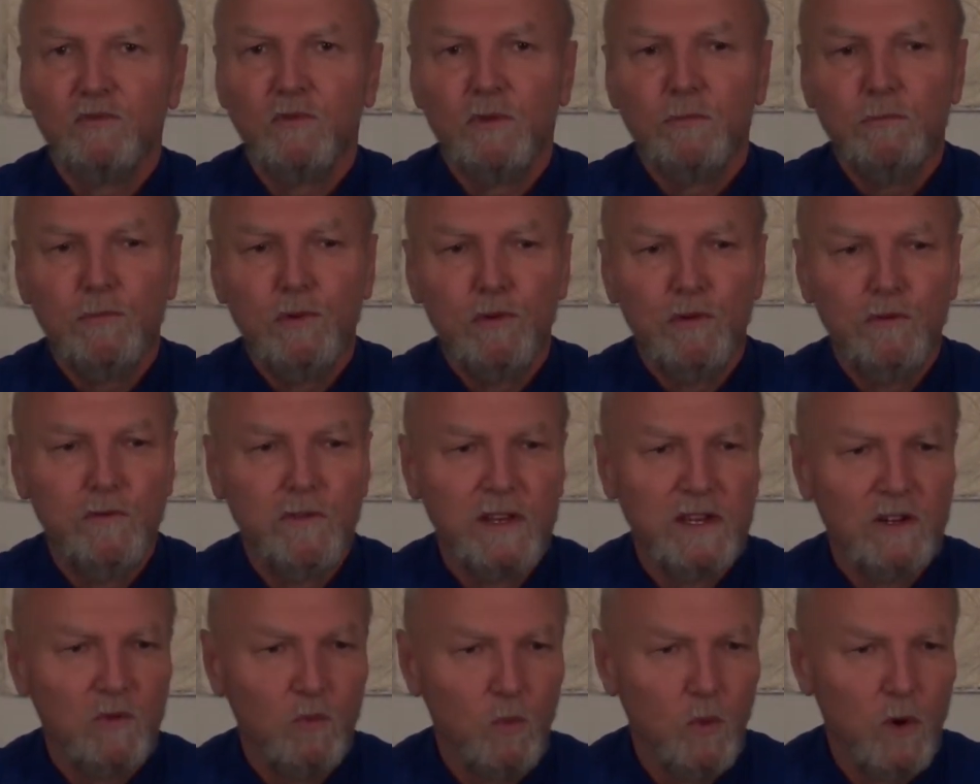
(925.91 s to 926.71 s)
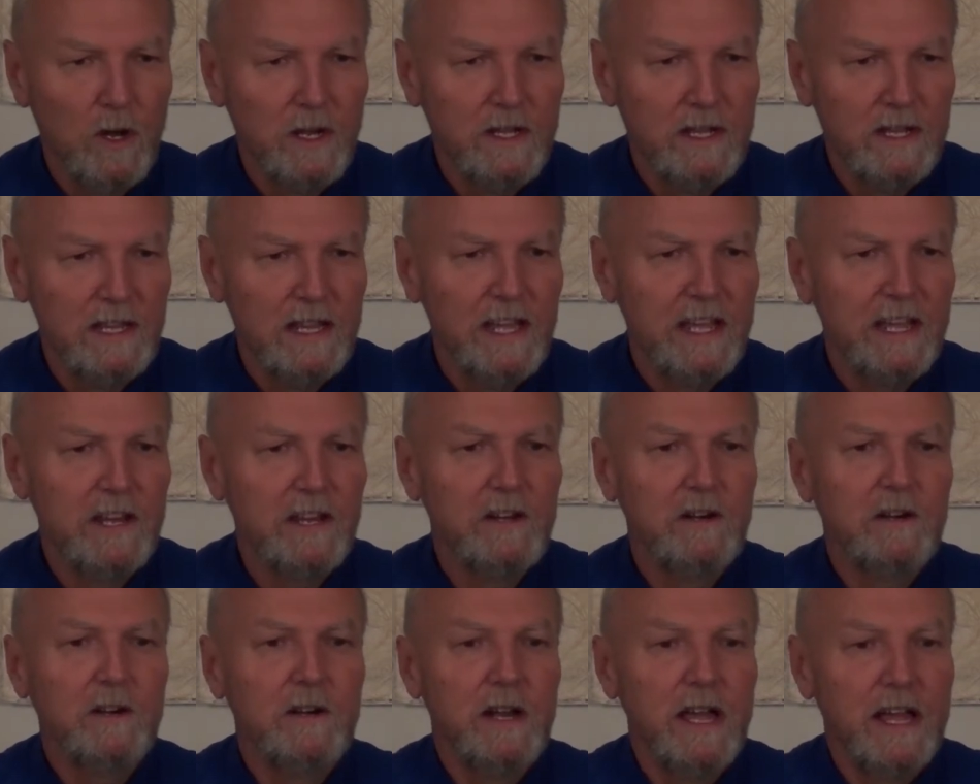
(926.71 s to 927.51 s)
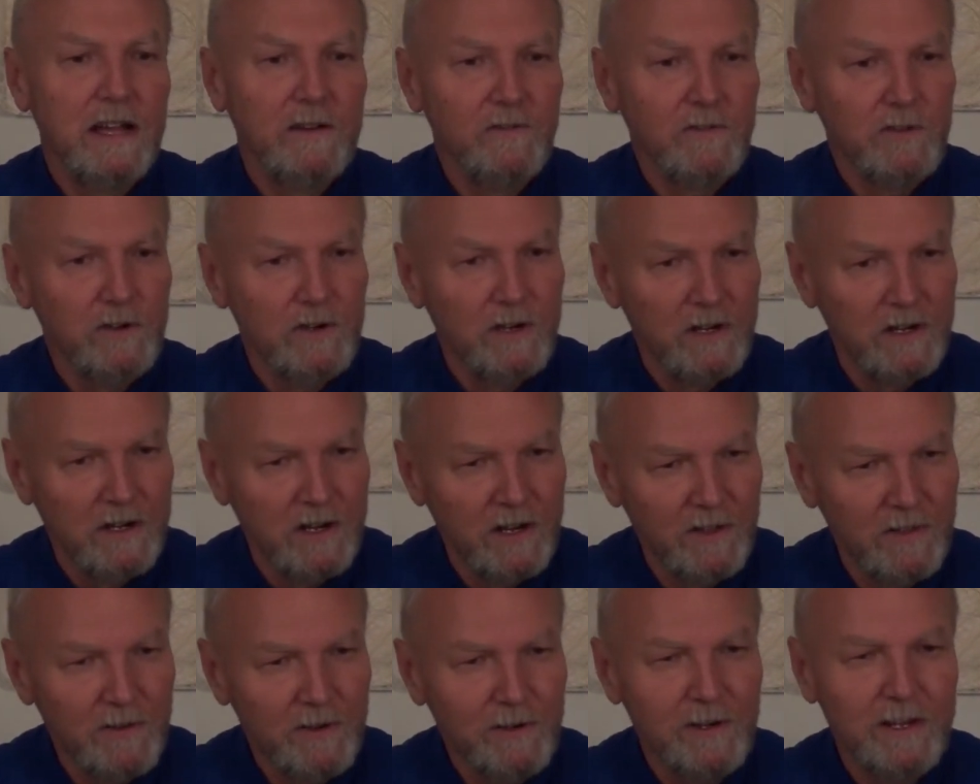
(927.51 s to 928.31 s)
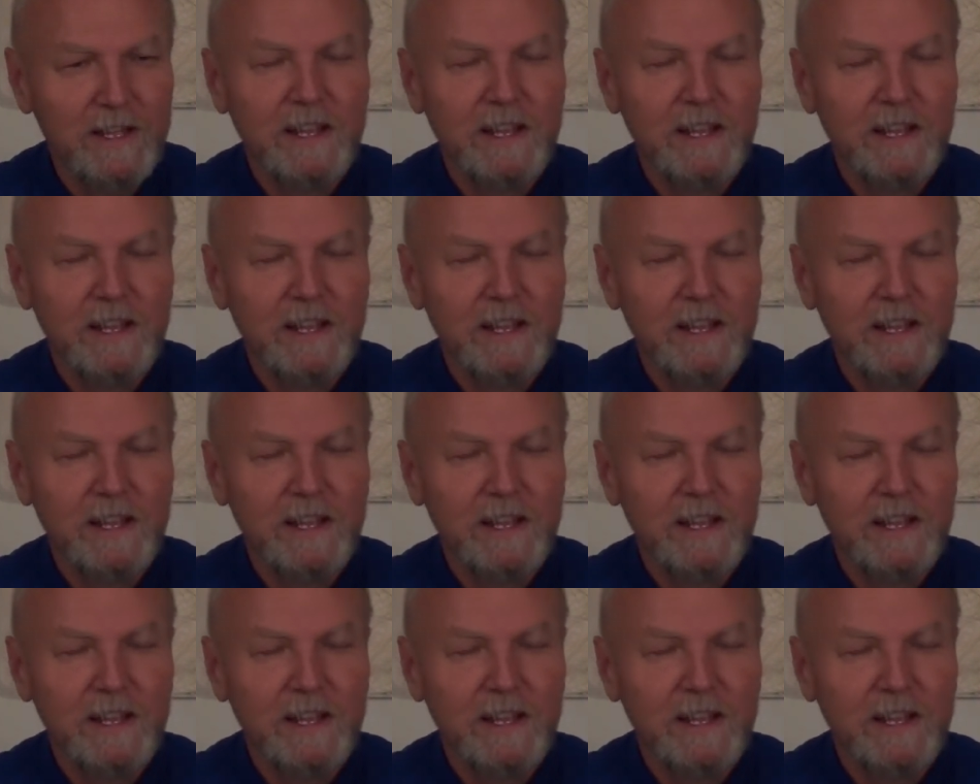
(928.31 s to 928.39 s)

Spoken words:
removing one layer after another